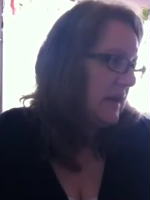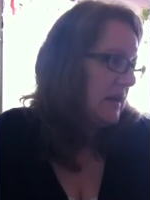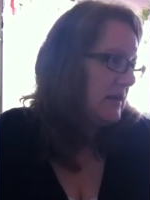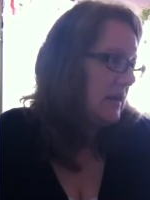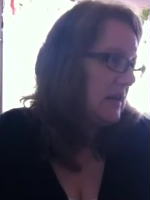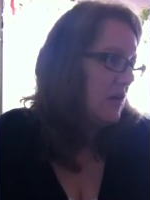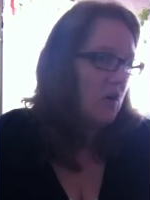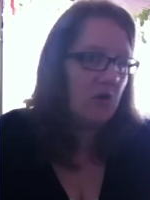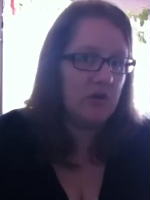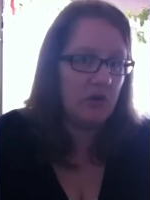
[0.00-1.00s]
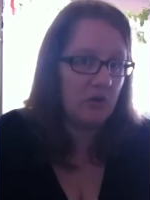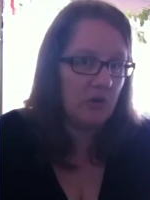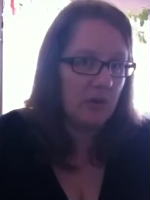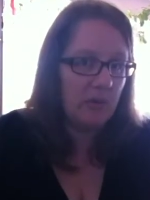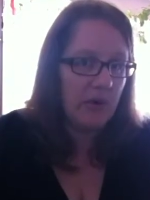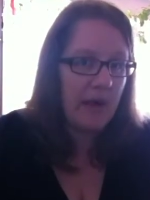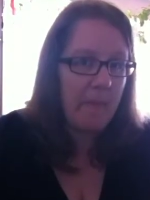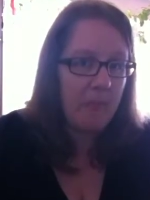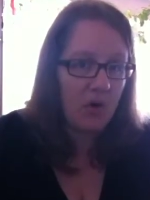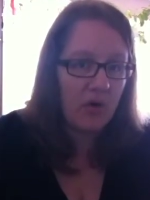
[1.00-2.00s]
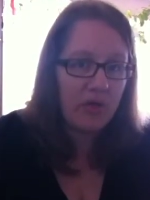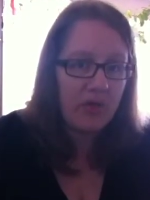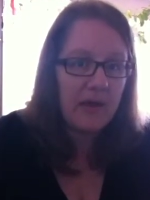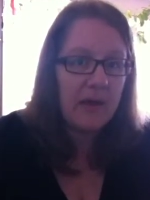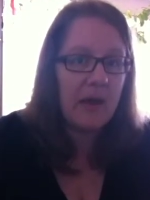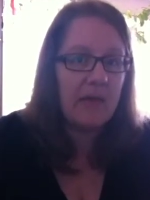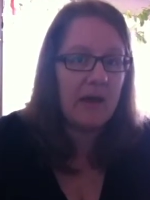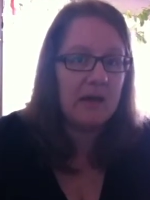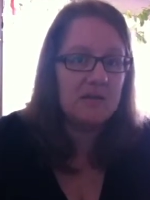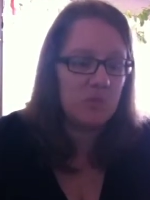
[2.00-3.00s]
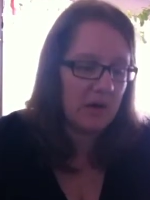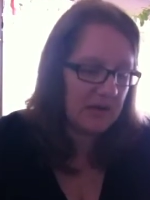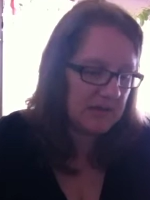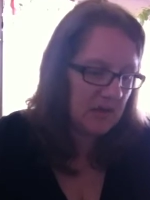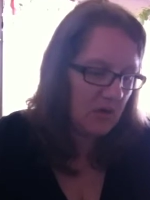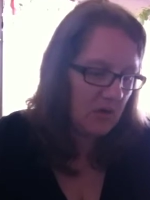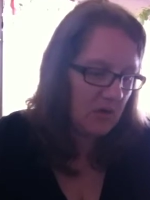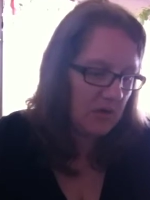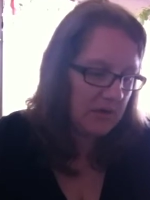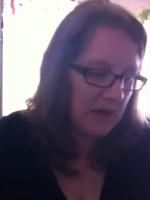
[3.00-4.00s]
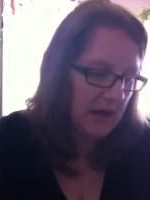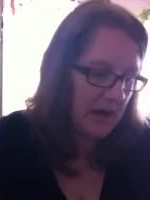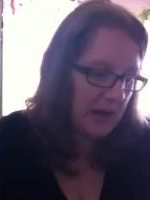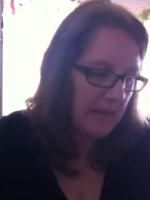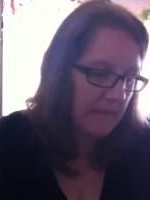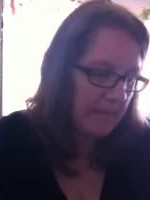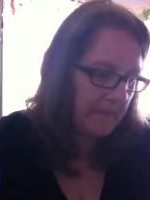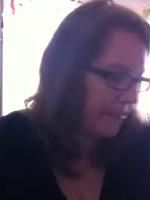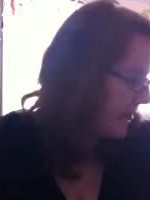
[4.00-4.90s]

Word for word: get called a girl or a boy at birth and that is what is called um,